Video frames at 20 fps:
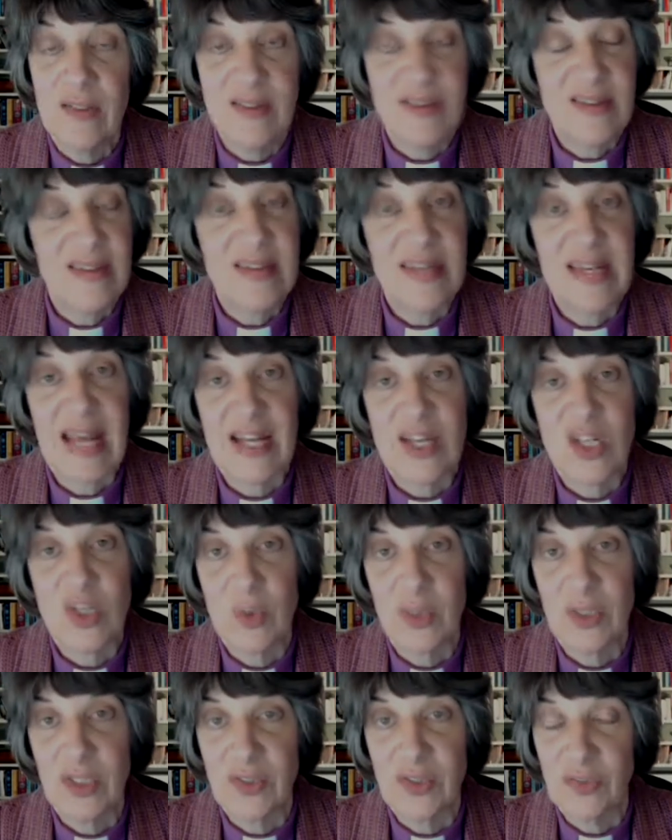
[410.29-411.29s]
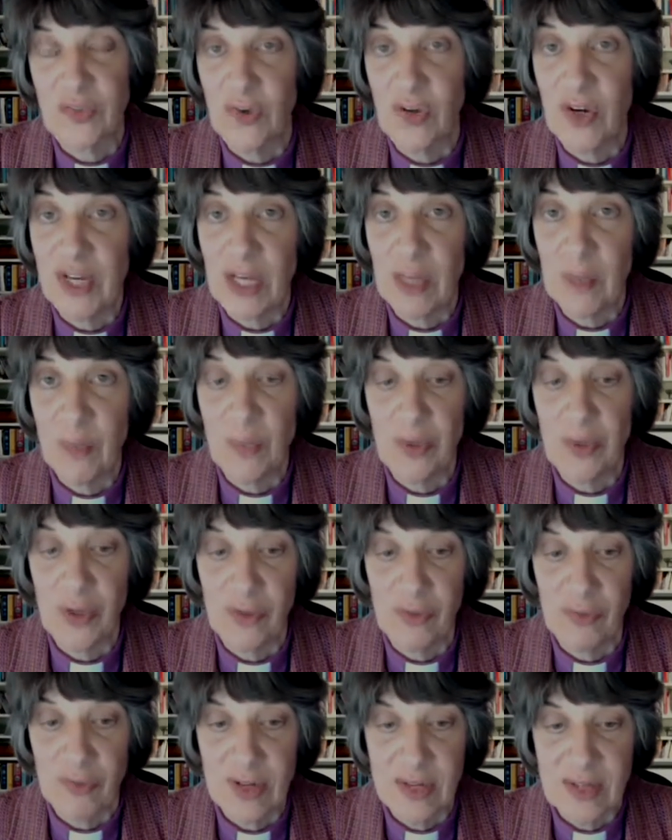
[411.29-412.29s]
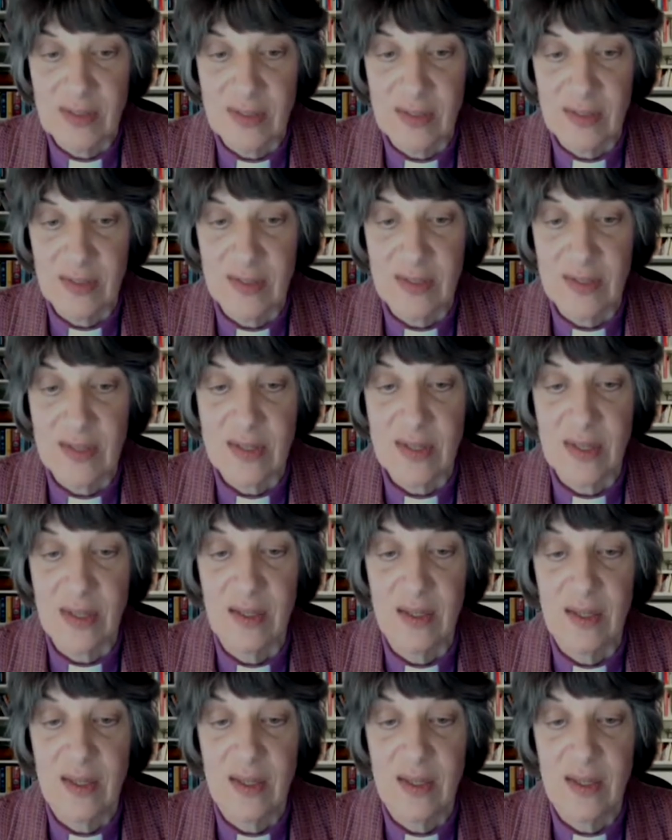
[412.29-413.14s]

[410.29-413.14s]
This is inadequate for a number of reasons.